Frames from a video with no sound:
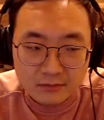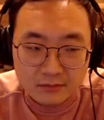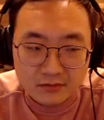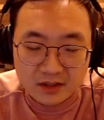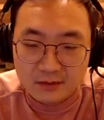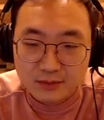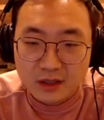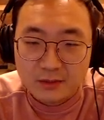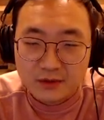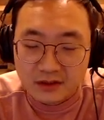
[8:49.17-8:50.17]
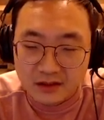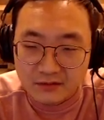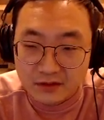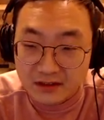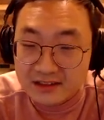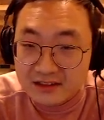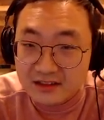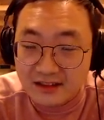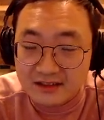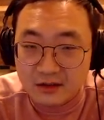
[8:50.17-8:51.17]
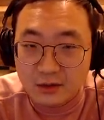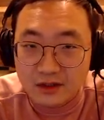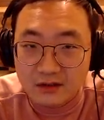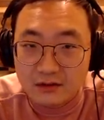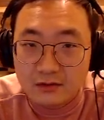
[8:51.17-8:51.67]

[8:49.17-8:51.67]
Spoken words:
didn't properly release Classic WoW.